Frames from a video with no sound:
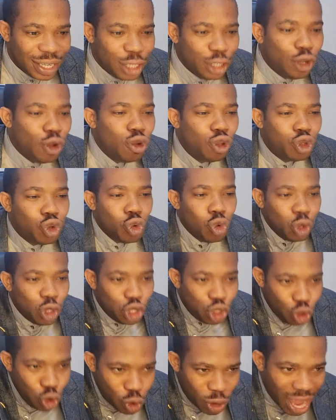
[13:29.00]
You too,
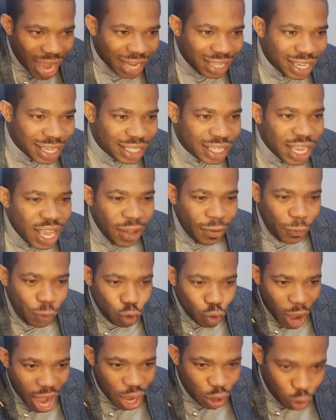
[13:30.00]
look at it. If
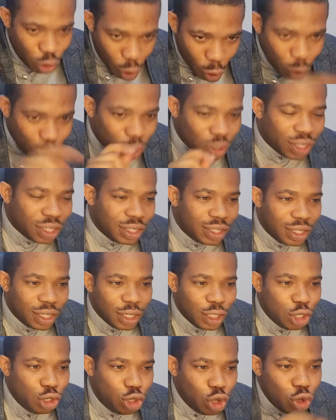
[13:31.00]
you are God,
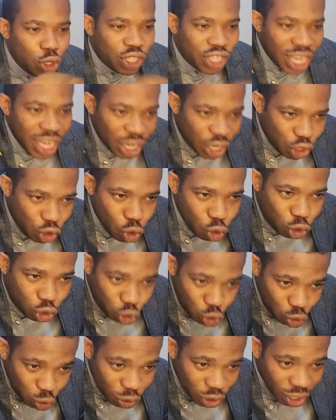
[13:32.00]
you think you
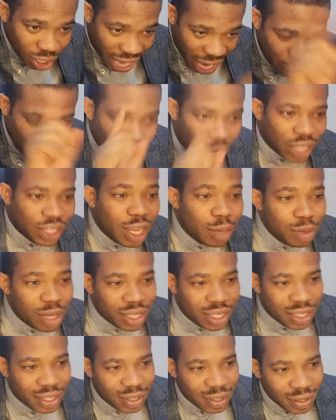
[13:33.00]
too, and you
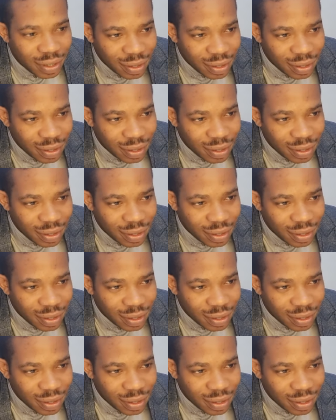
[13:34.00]
accept it.